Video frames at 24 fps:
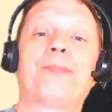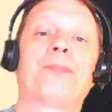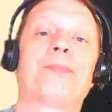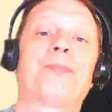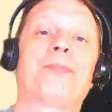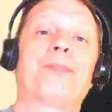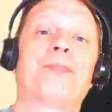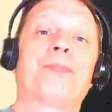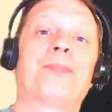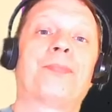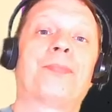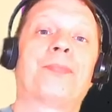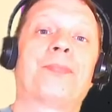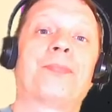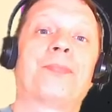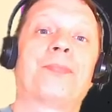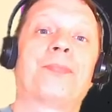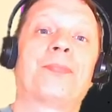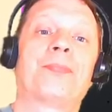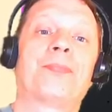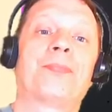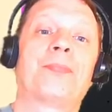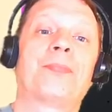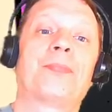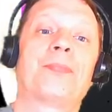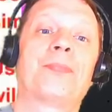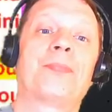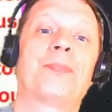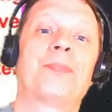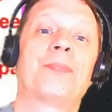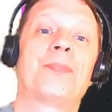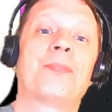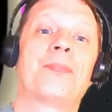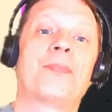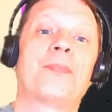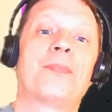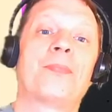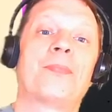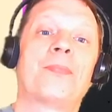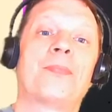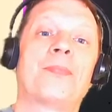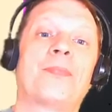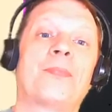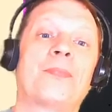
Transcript: Nothing is said.